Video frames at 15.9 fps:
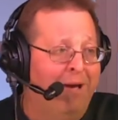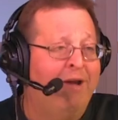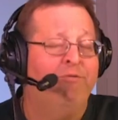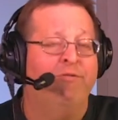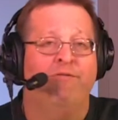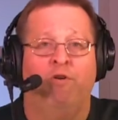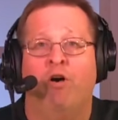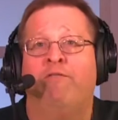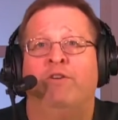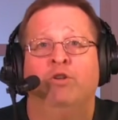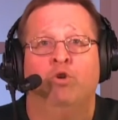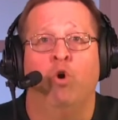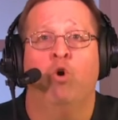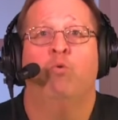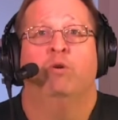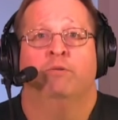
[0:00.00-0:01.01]
My
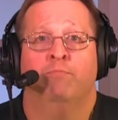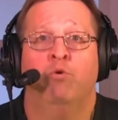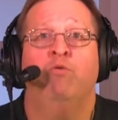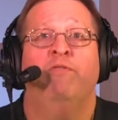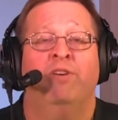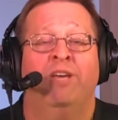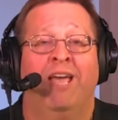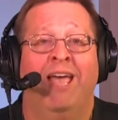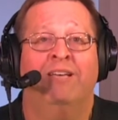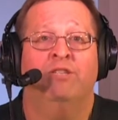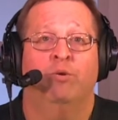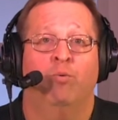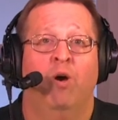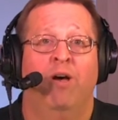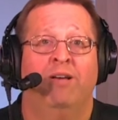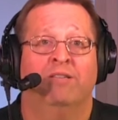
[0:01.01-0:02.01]
revolving door was moving
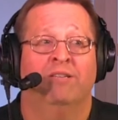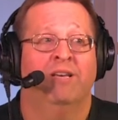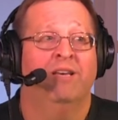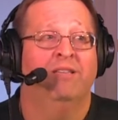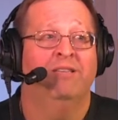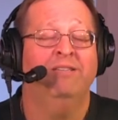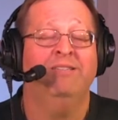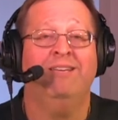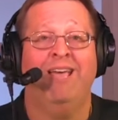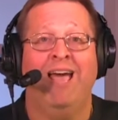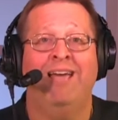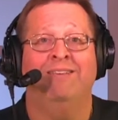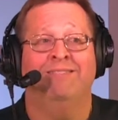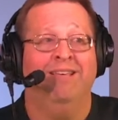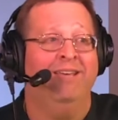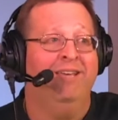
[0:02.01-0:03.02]
as it was. This
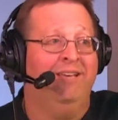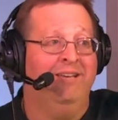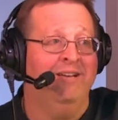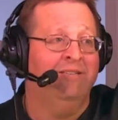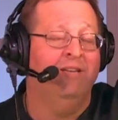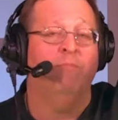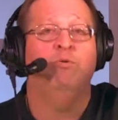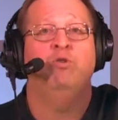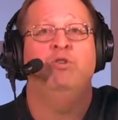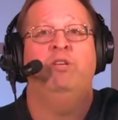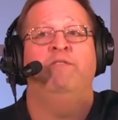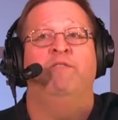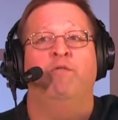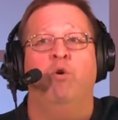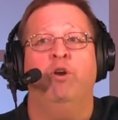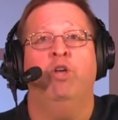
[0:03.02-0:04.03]
guy's like got
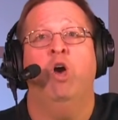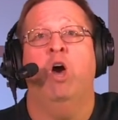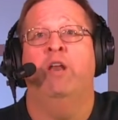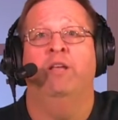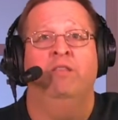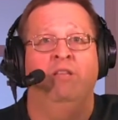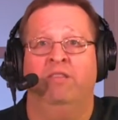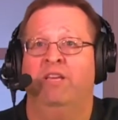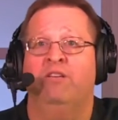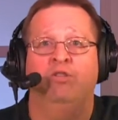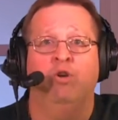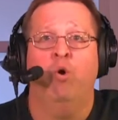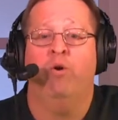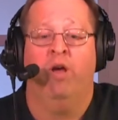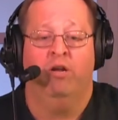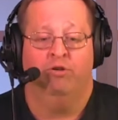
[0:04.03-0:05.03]
WD-40 on it, and the thing's
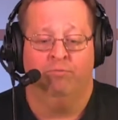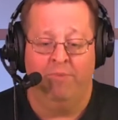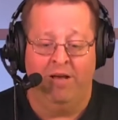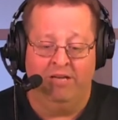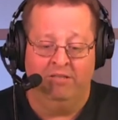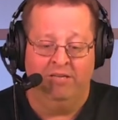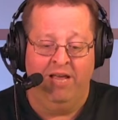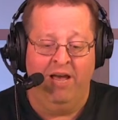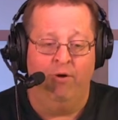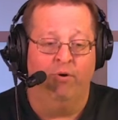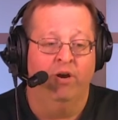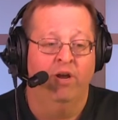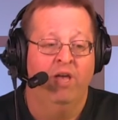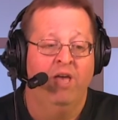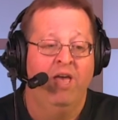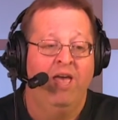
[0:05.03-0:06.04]
going 100 miles an
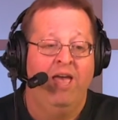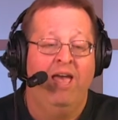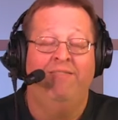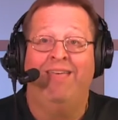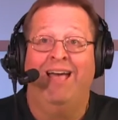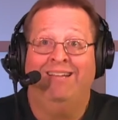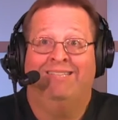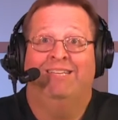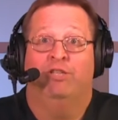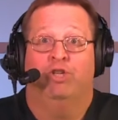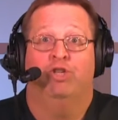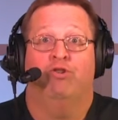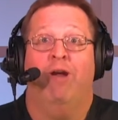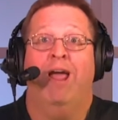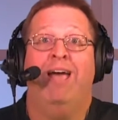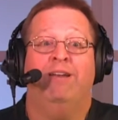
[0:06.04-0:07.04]
hour, and that's his
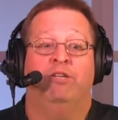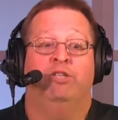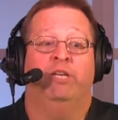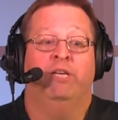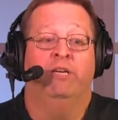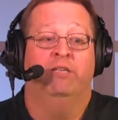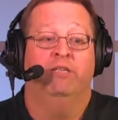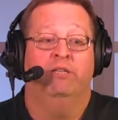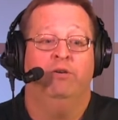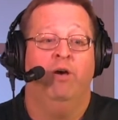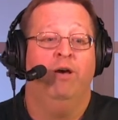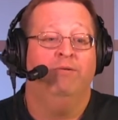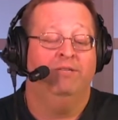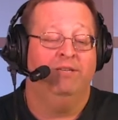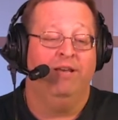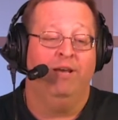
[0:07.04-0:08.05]
strategy. So
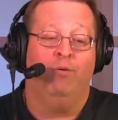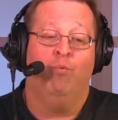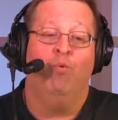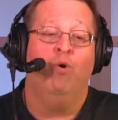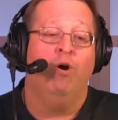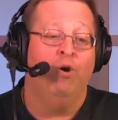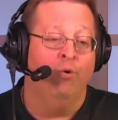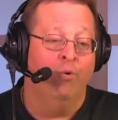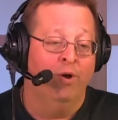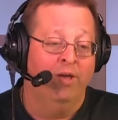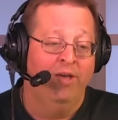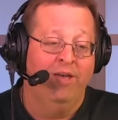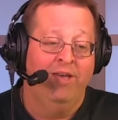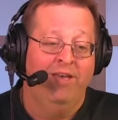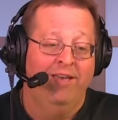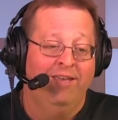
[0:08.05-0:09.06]
I was like, whoa,
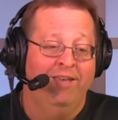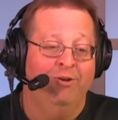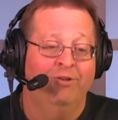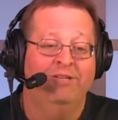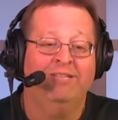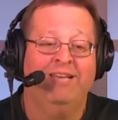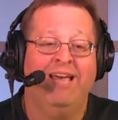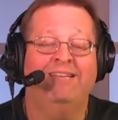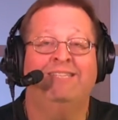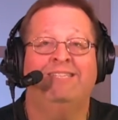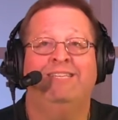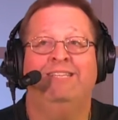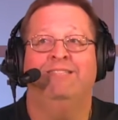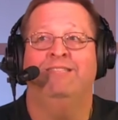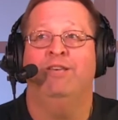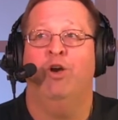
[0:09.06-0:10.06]
this guy
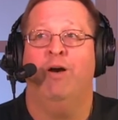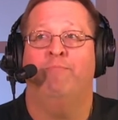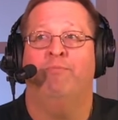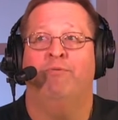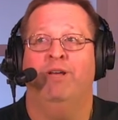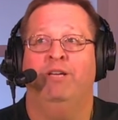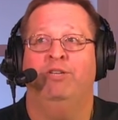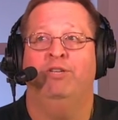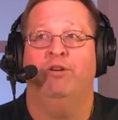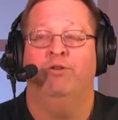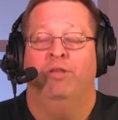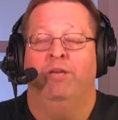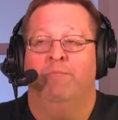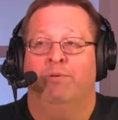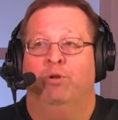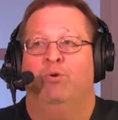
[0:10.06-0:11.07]
sees the operation or
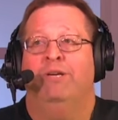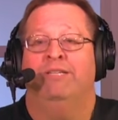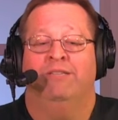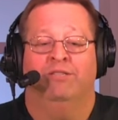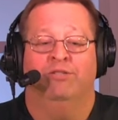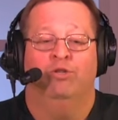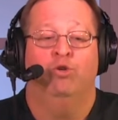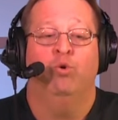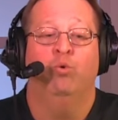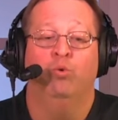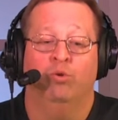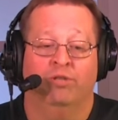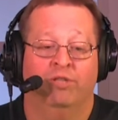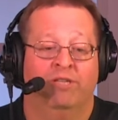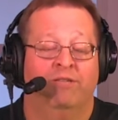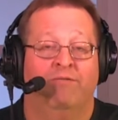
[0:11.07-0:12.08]
the employees as
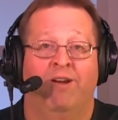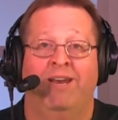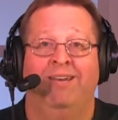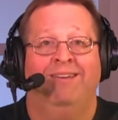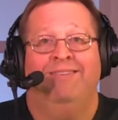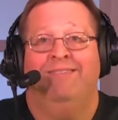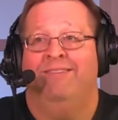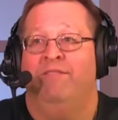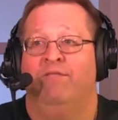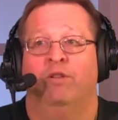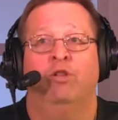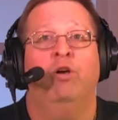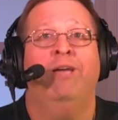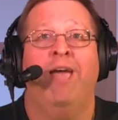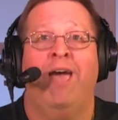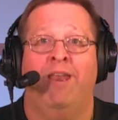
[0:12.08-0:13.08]
tools, right? He doesn't
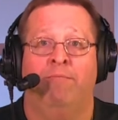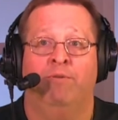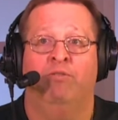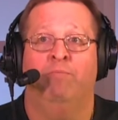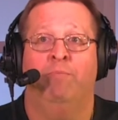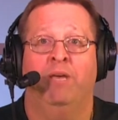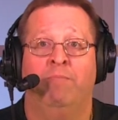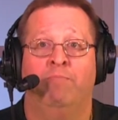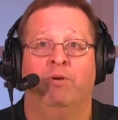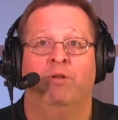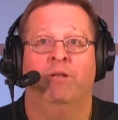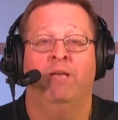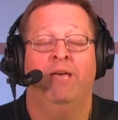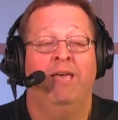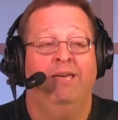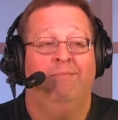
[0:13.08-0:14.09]
even look at them as
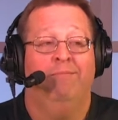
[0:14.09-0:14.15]
people.